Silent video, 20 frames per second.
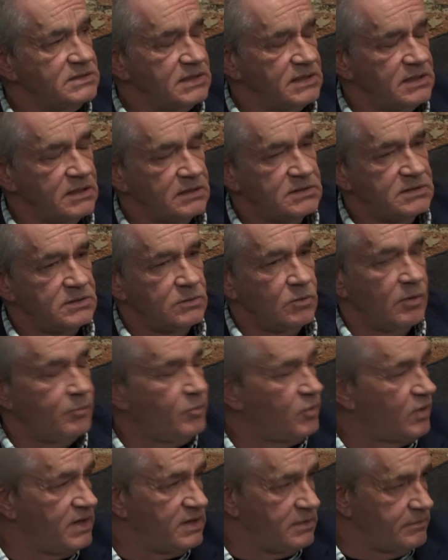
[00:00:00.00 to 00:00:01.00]
to
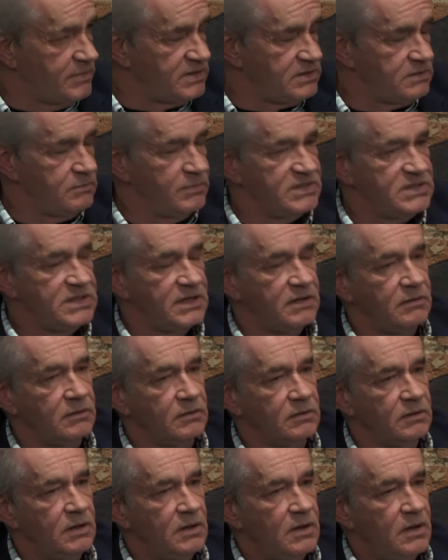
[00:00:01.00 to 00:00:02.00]
operate the
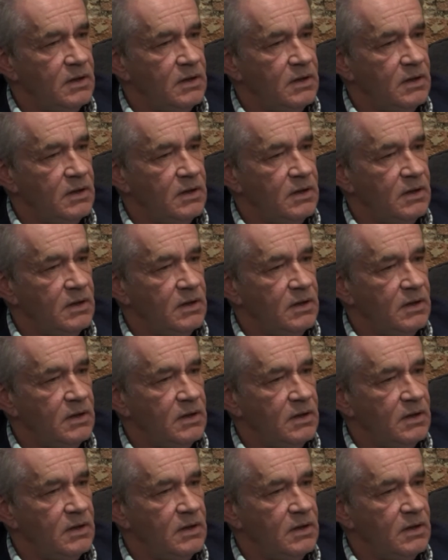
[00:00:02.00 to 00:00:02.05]
material.